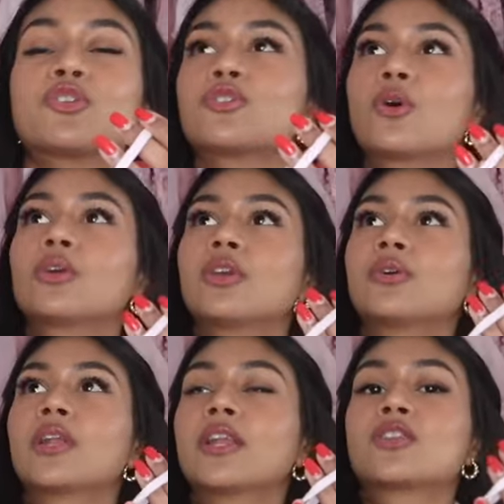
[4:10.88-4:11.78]
so
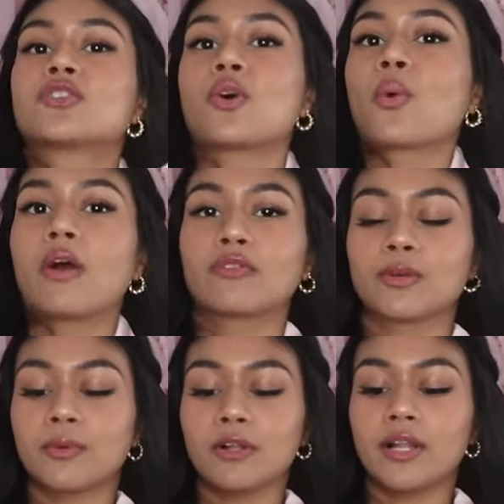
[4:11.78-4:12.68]
cute and it's so
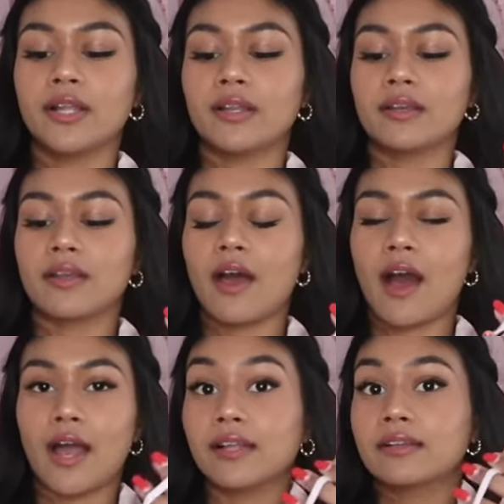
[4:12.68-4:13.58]
comfortable, and
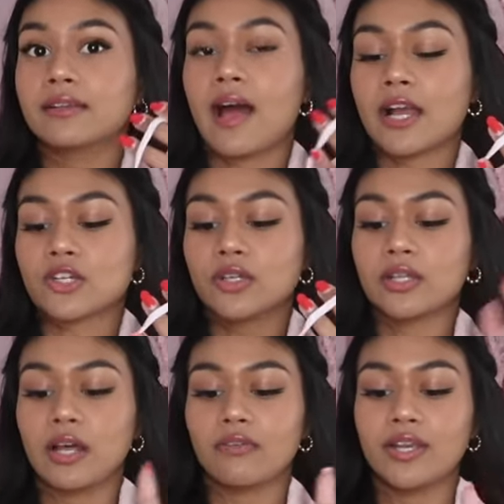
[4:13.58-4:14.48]
I actually
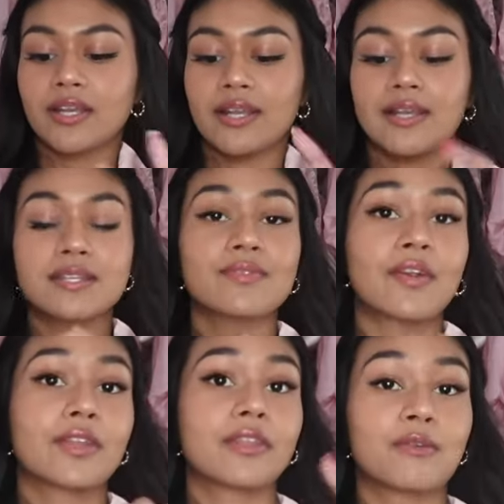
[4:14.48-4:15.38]
love it. It is a
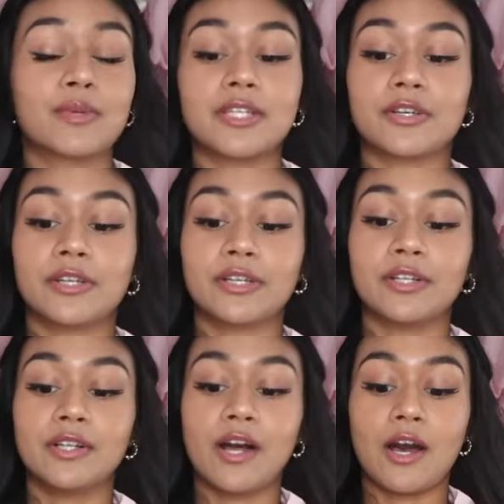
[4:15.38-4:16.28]
very thin
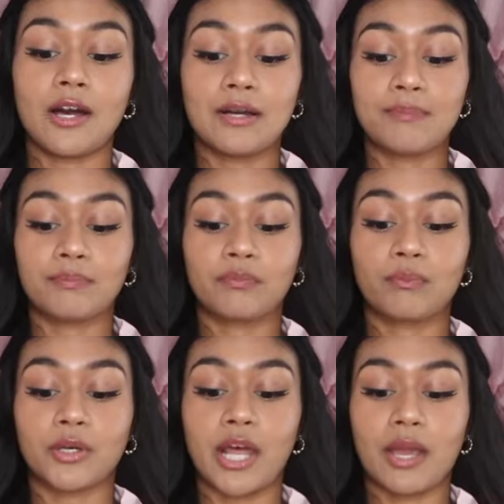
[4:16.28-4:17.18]
material,
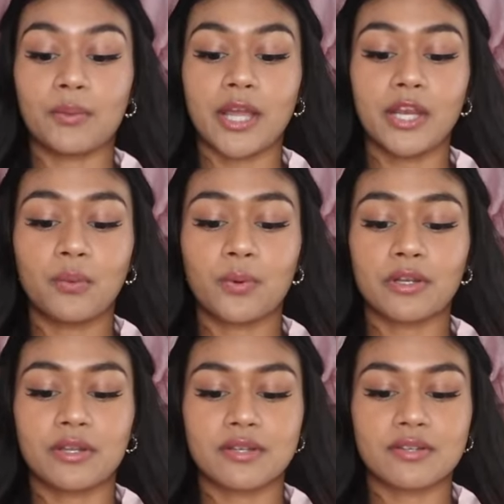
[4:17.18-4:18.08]
but I would kind of
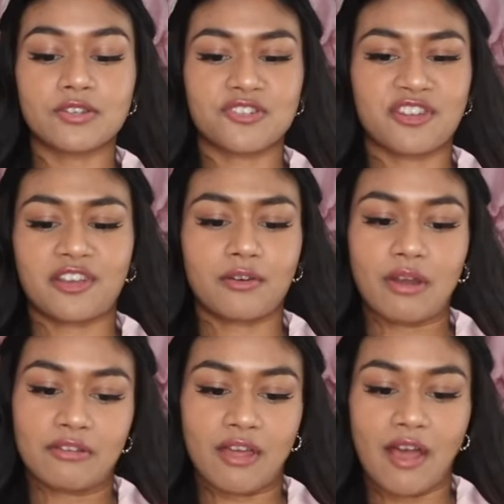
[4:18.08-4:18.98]
wear this just like
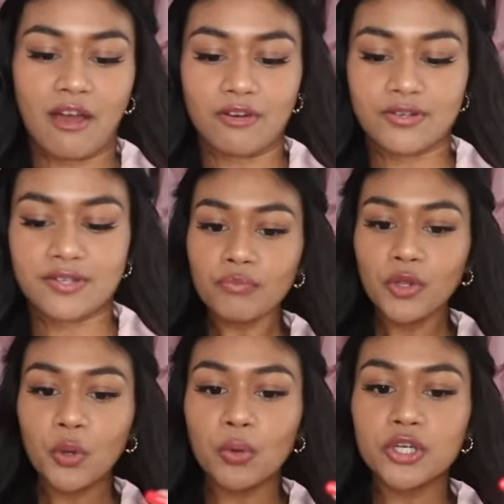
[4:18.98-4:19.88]
around the house,
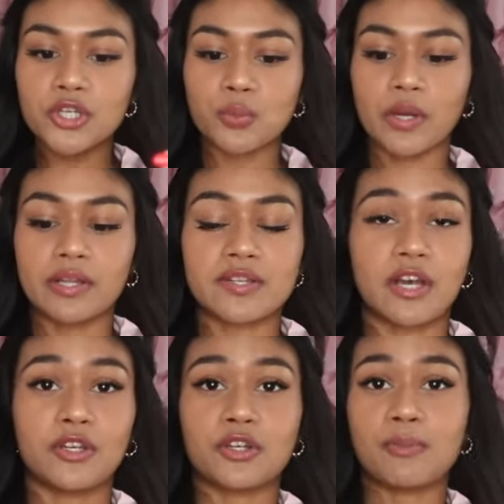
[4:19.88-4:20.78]
or just wear this
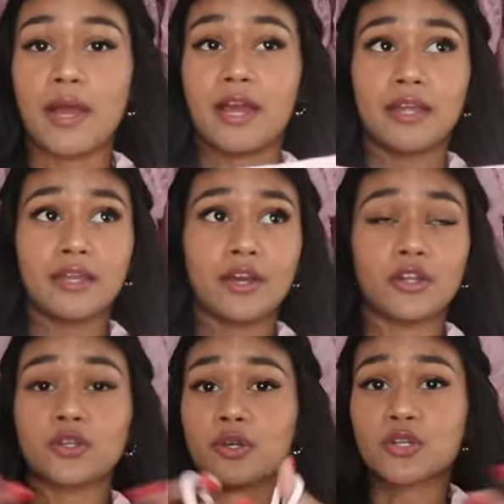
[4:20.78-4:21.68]
under
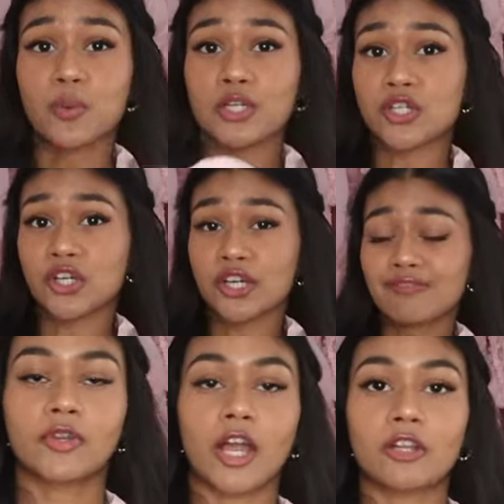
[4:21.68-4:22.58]
a
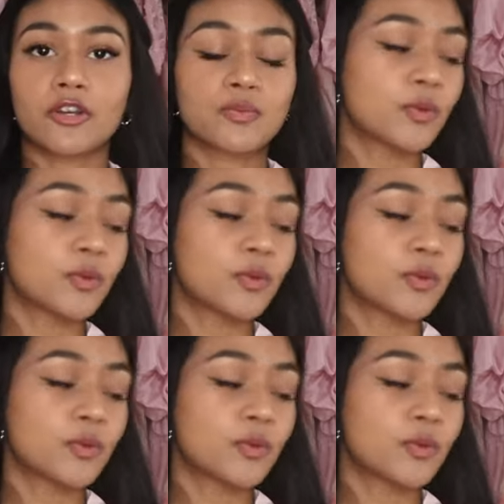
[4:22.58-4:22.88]
sweatshirt. The color is